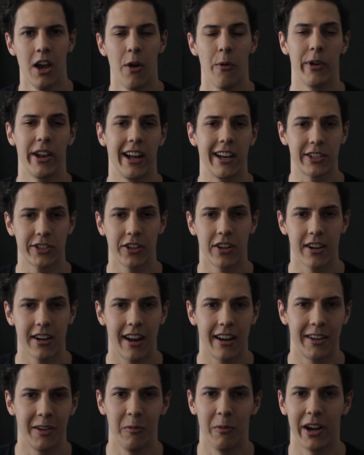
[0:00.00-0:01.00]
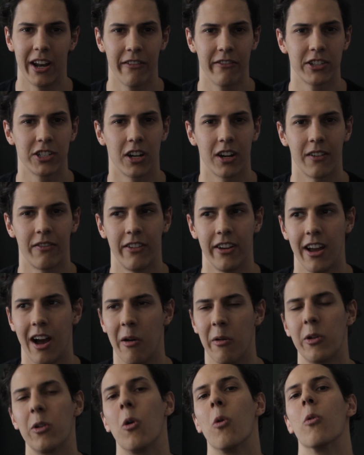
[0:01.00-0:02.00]
When I started out in wedding photography, I
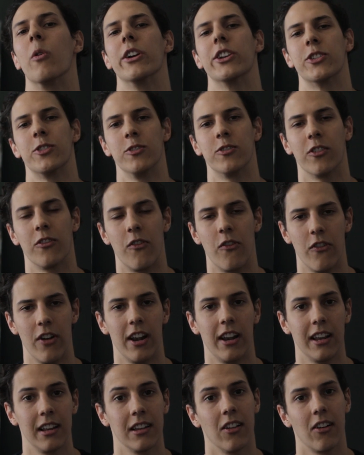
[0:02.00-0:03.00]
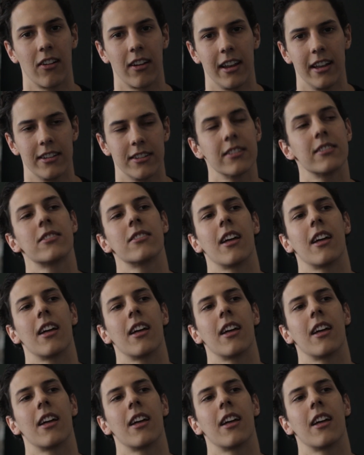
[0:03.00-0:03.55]
would always shoot on really long lenses so